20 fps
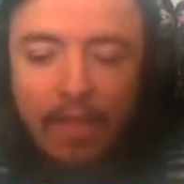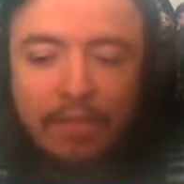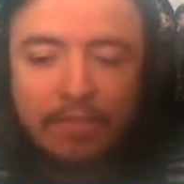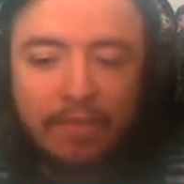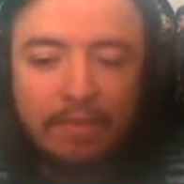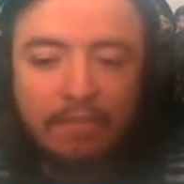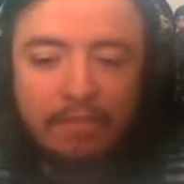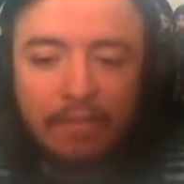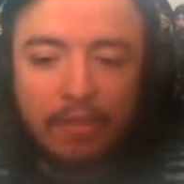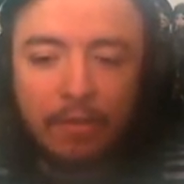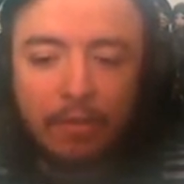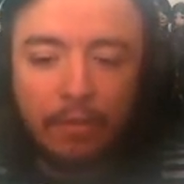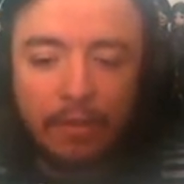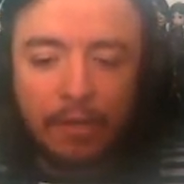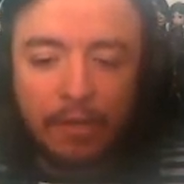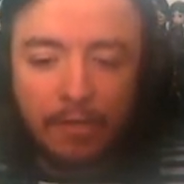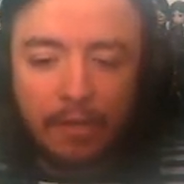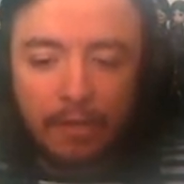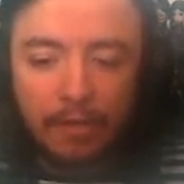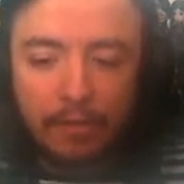I like these little
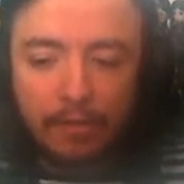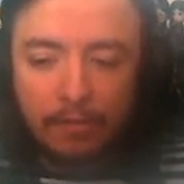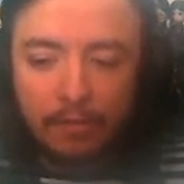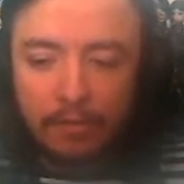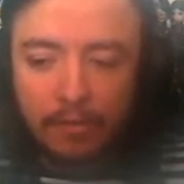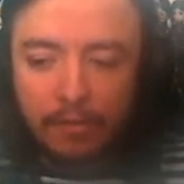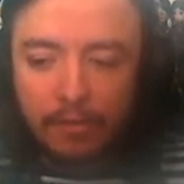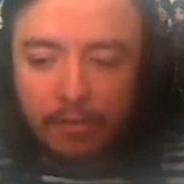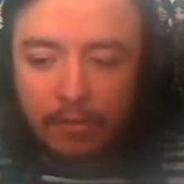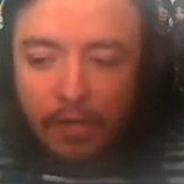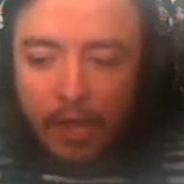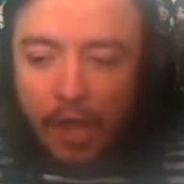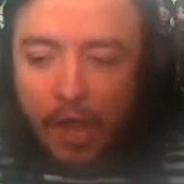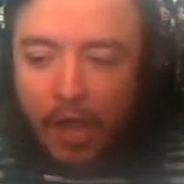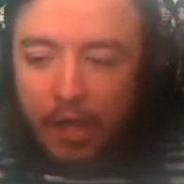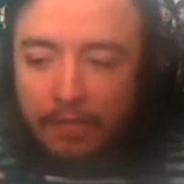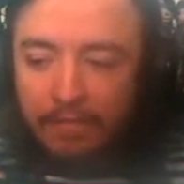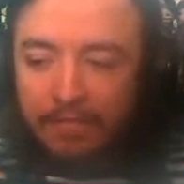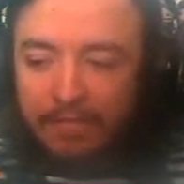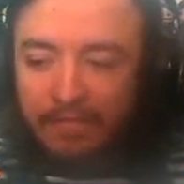
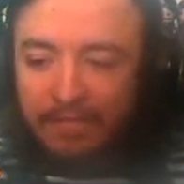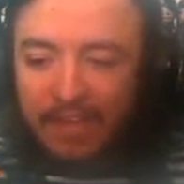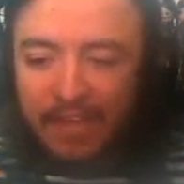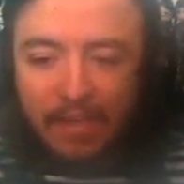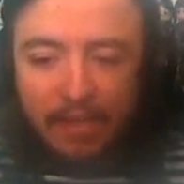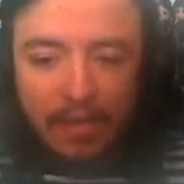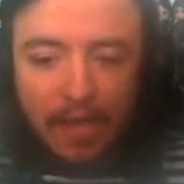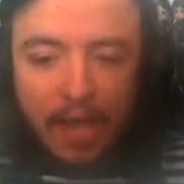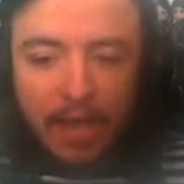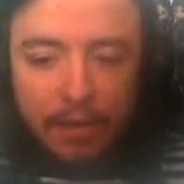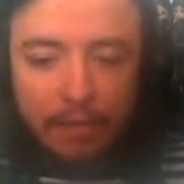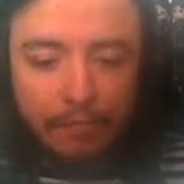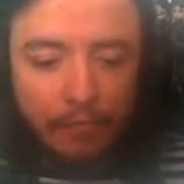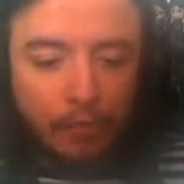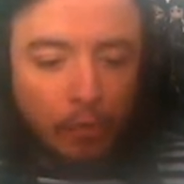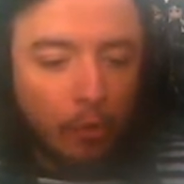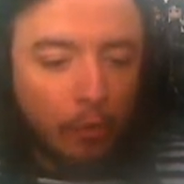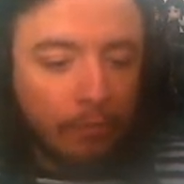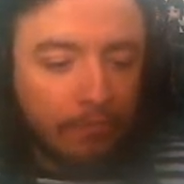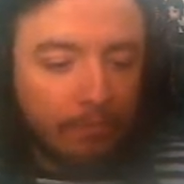artsy kind of